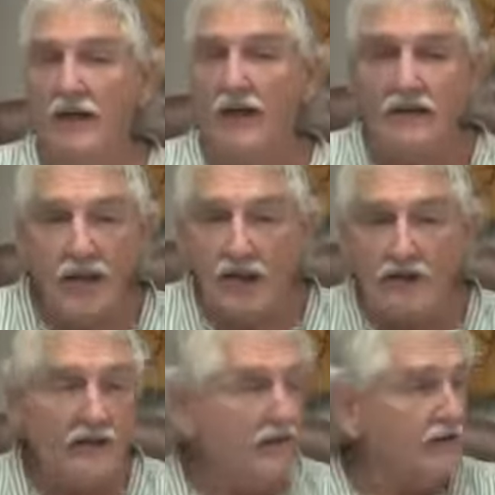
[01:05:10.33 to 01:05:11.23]
And
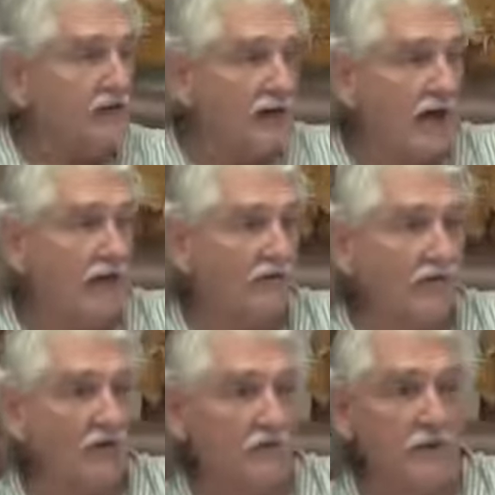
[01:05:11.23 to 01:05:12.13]
yet, there's a lot of
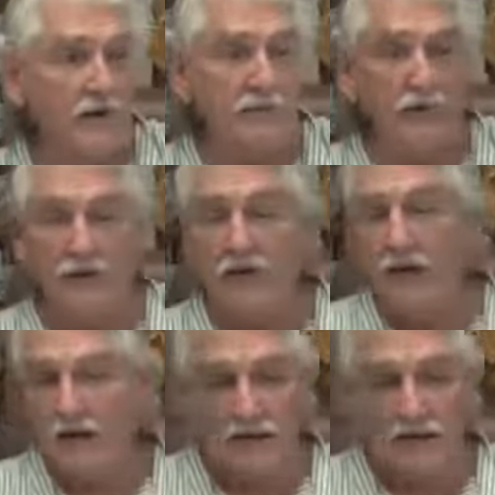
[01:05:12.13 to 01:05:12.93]
older people uh,